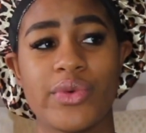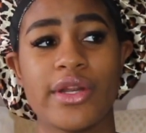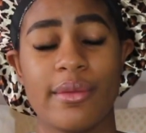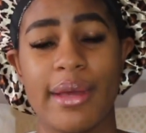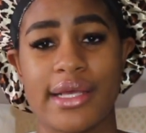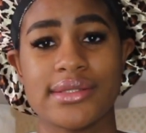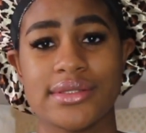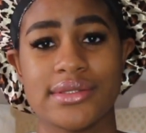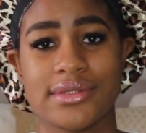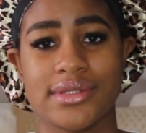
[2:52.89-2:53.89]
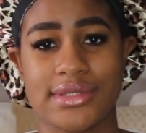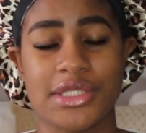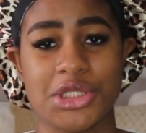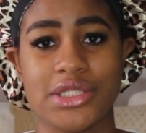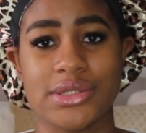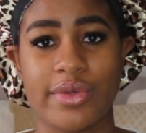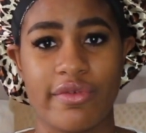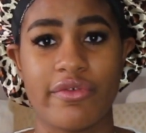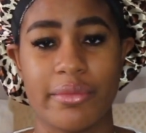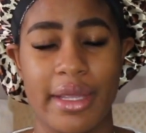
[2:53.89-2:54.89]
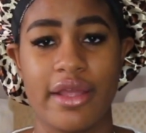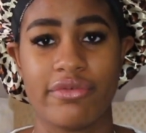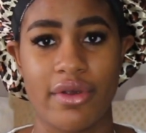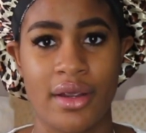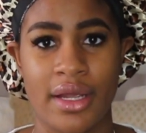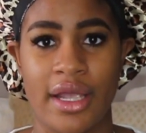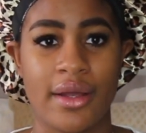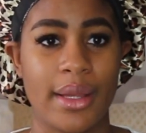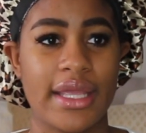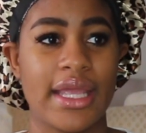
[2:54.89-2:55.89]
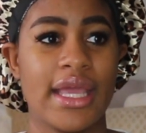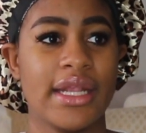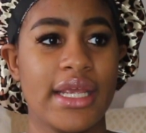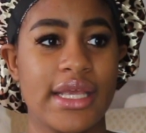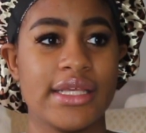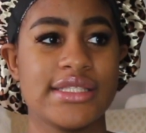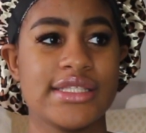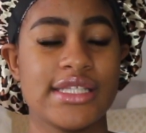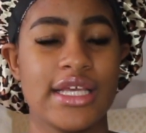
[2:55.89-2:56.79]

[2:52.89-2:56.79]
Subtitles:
one of the best decisions we've ever made for our hair. Like, it's